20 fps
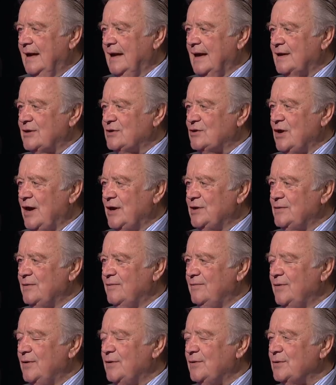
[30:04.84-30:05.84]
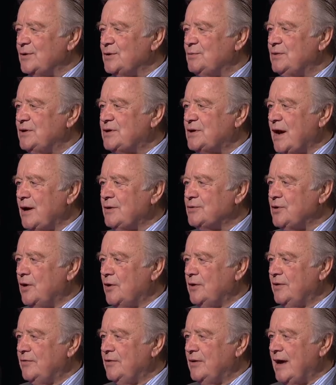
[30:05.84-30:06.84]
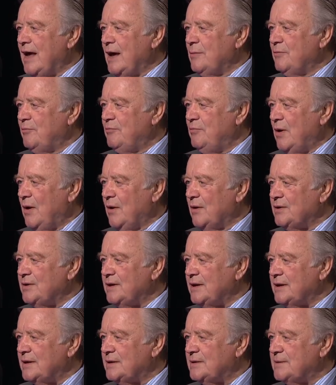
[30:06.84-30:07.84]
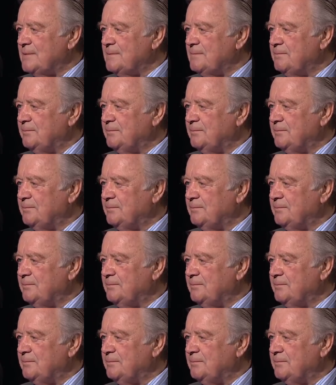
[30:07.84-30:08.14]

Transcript: exchange of views which goes on in the name of politics.